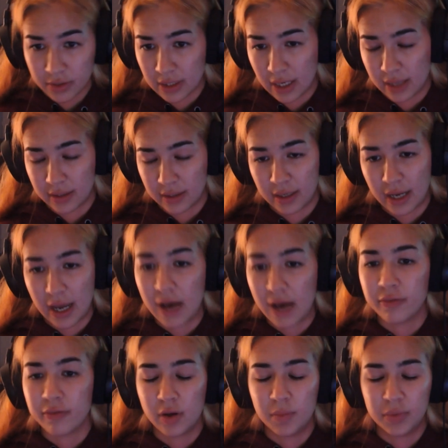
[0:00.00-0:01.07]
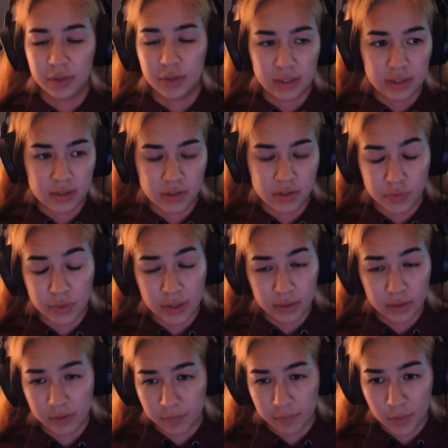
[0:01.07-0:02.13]
and then have abilities to kill it
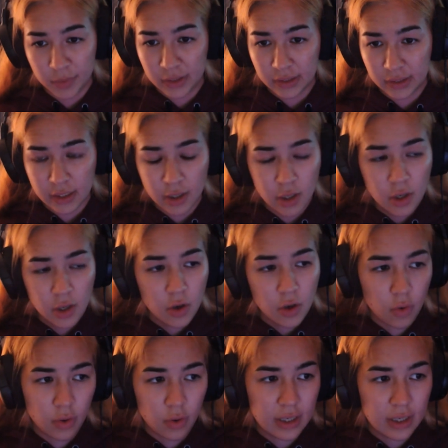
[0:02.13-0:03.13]
permanently, or mm-hmm.